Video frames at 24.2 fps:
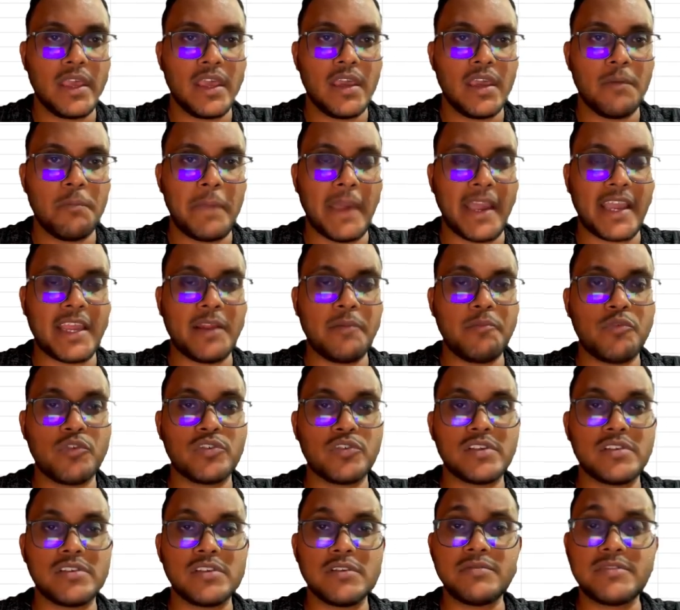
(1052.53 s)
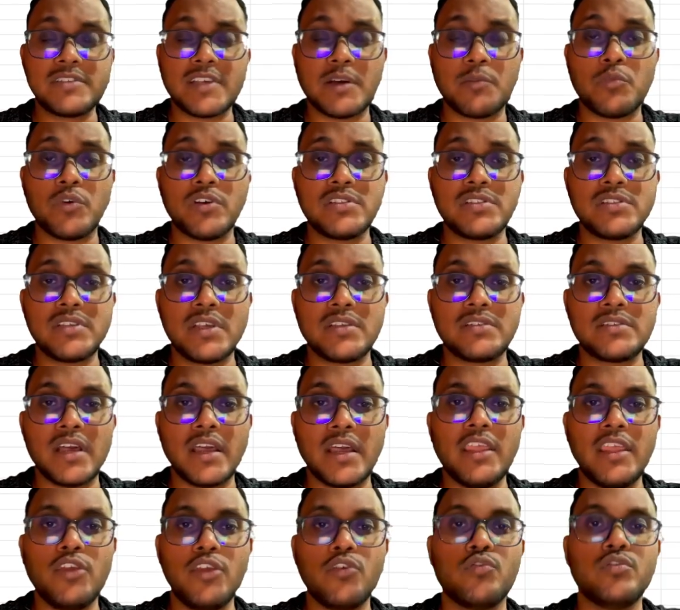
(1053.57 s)
backend process, if someone says hi,
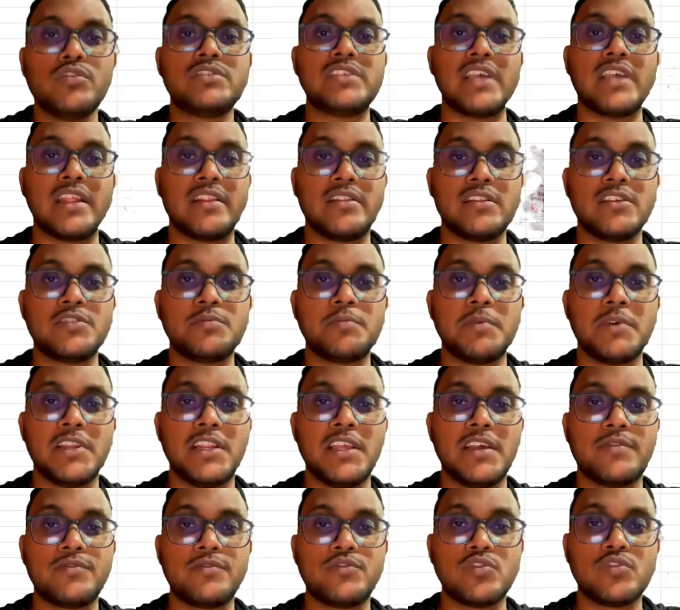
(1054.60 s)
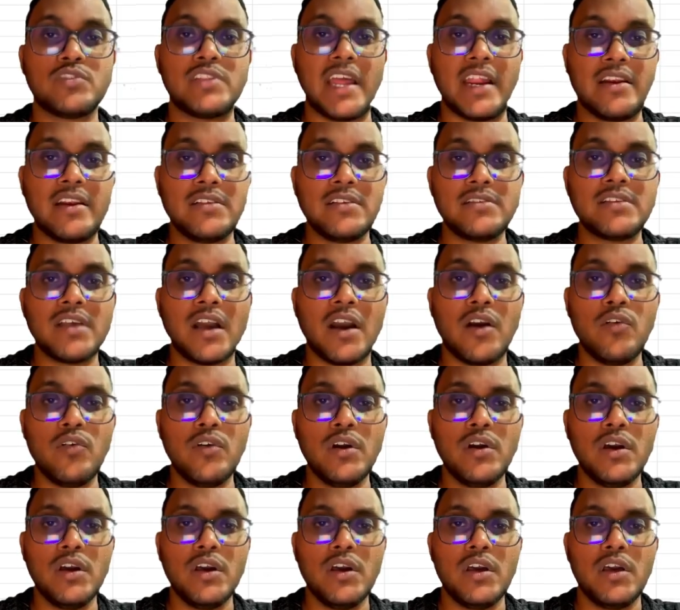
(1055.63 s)
you will send this PDF. So that is how
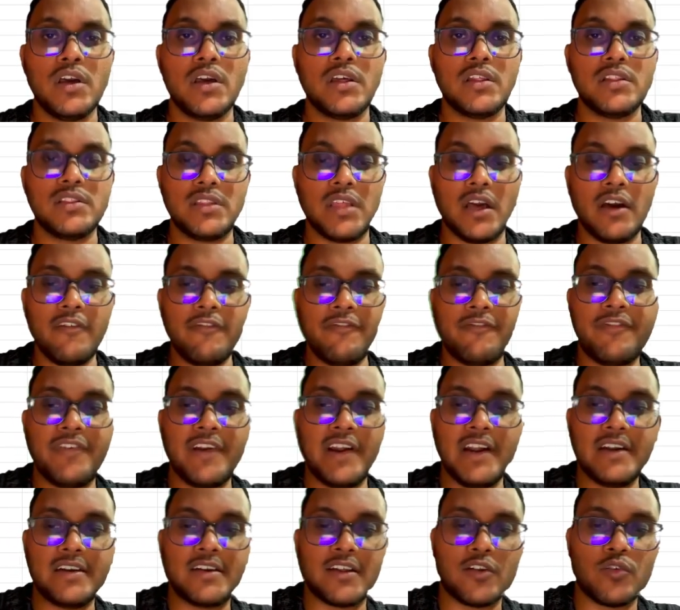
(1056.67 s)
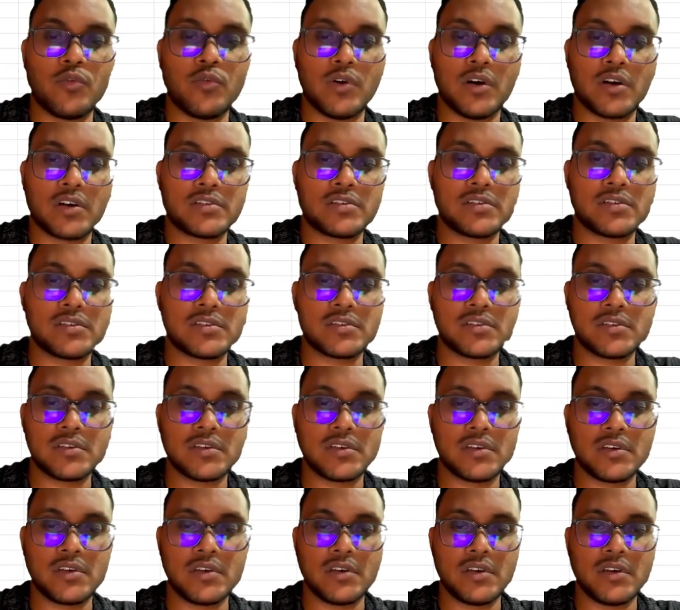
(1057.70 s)
the filter works.
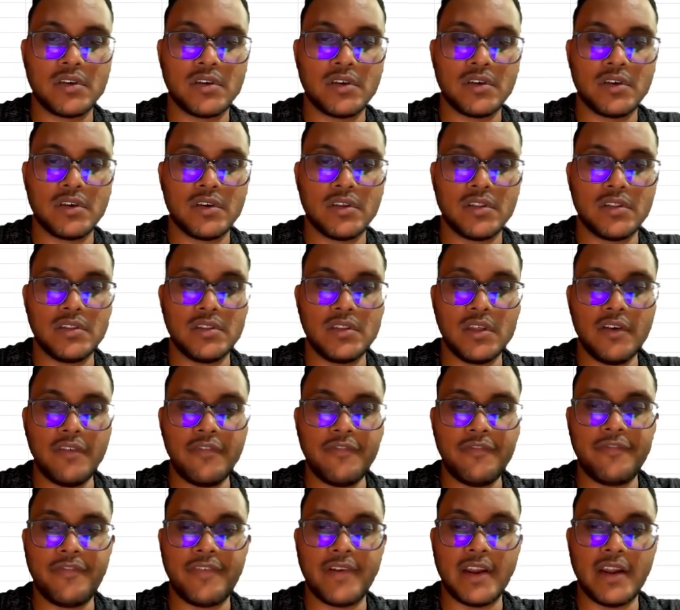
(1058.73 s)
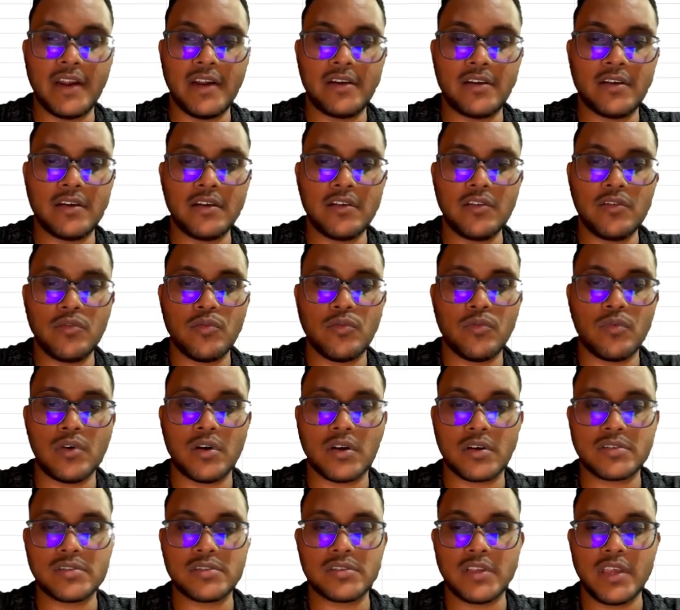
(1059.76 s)
The filter
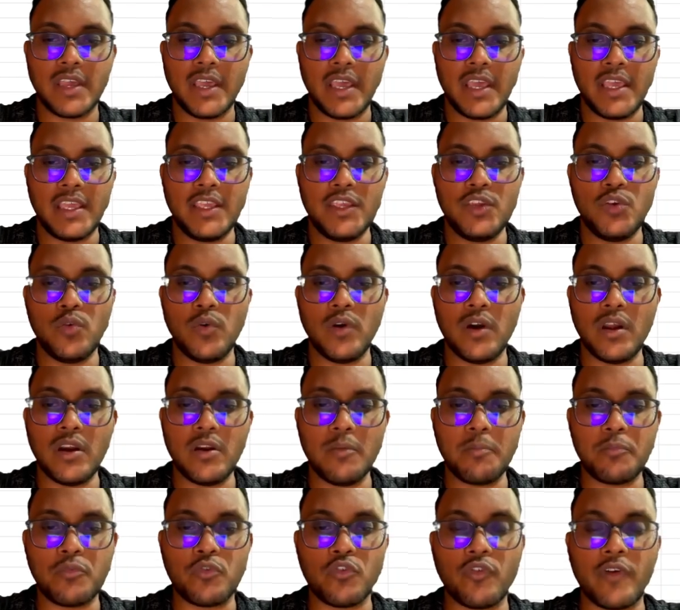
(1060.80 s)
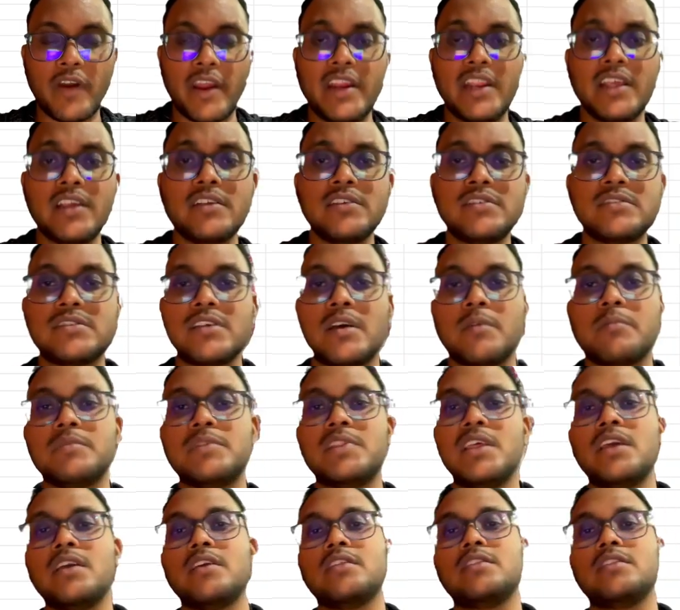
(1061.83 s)
works, you are providing something